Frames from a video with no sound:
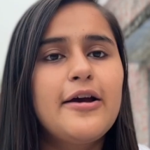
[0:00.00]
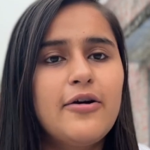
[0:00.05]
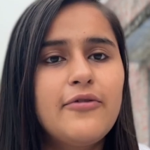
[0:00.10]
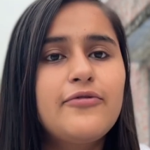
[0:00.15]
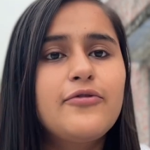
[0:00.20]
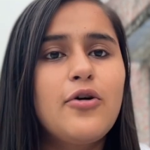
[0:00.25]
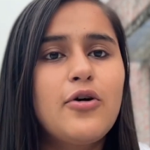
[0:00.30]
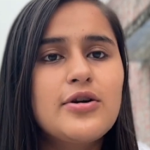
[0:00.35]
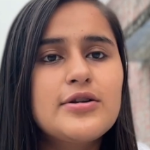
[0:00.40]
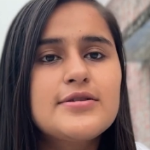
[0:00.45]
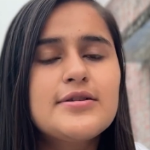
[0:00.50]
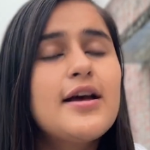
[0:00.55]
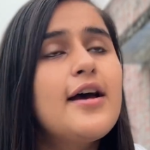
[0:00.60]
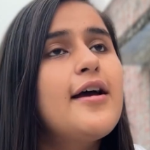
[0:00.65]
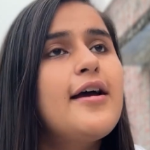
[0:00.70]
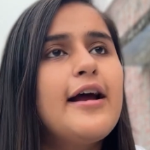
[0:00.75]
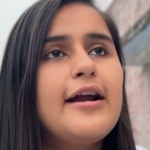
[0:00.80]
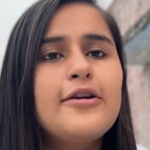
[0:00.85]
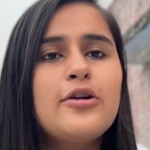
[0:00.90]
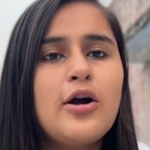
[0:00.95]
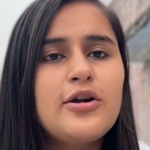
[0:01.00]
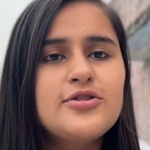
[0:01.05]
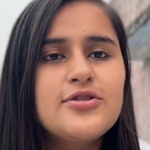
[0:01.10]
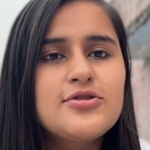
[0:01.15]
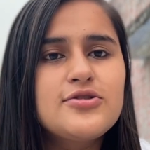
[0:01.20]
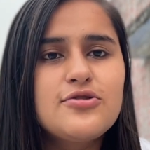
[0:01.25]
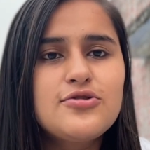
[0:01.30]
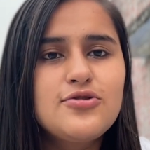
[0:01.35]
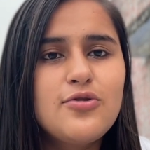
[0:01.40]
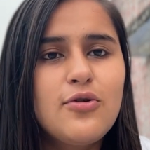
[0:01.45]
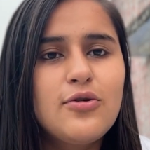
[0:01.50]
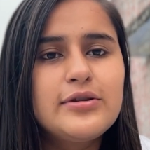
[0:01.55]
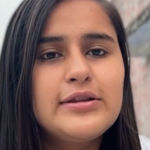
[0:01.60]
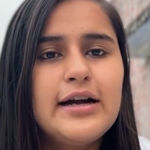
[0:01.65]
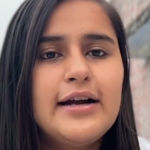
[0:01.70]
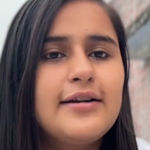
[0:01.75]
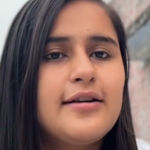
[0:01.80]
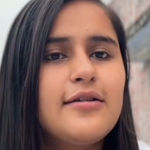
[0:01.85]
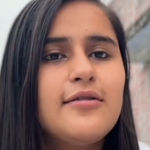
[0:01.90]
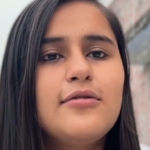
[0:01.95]
of course, and not just to joke
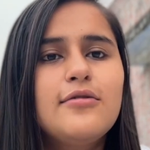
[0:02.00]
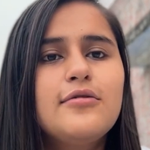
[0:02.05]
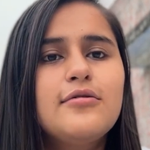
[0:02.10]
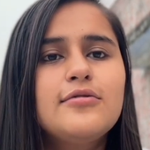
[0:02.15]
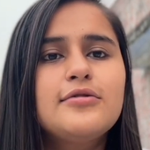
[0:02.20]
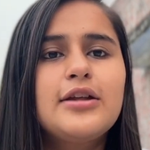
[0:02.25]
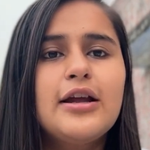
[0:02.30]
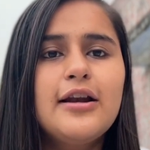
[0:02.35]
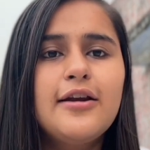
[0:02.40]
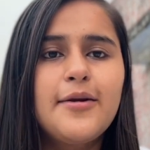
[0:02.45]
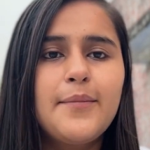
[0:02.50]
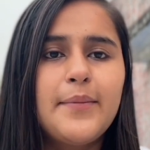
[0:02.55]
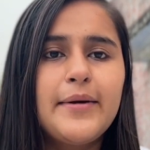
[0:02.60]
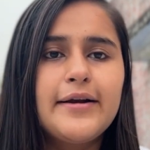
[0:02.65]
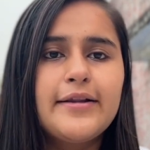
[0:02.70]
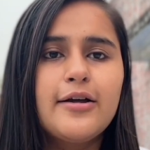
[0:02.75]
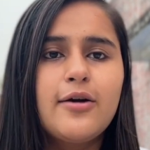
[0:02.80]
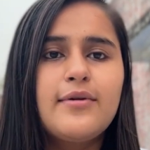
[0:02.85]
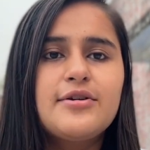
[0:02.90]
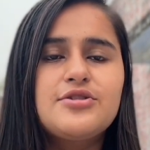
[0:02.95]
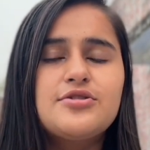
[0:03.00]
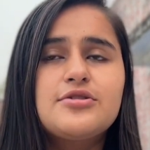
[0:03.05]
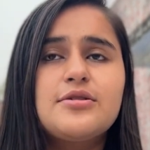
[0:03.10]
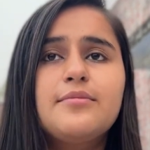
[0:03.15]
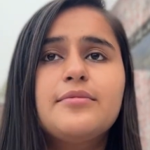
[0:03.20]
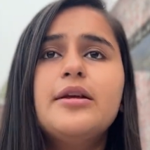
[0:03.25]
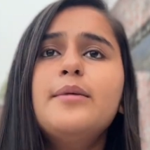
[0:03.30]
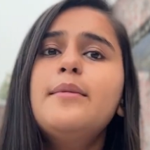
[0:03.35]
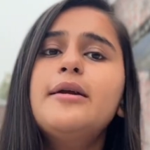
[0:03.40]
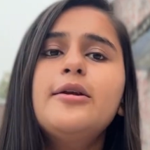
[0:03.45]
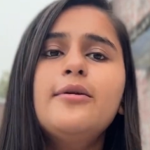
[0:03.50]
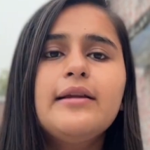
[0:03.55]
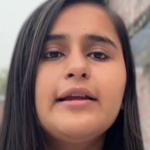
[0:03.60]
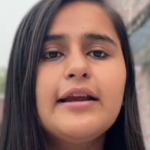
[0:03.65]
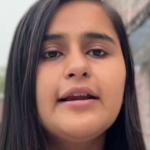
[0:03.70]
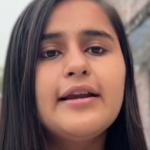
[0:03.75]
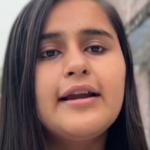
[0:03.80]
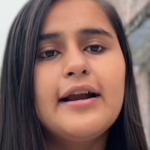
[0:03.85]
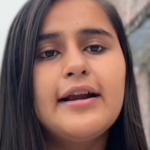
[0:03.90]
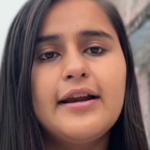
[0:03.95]
that they'll repeat the question something, but you
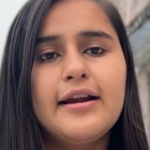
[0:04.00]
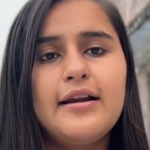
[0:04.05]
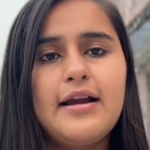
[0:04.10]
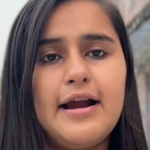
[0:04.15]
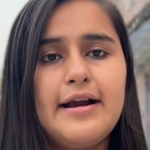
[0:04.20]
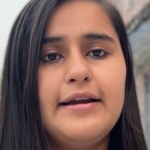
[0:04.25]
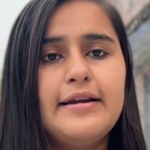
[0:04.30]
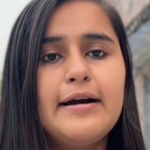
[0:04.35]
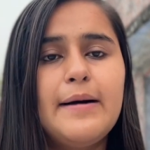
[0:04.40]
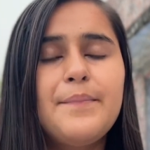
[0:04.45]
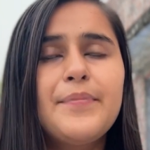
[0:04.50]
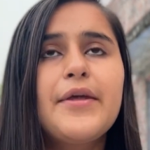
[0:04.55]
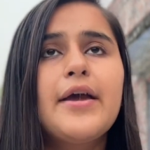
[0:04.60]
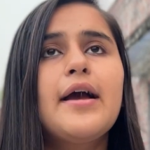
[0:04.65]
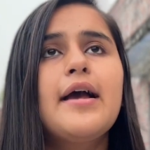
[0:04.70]
can get an idea.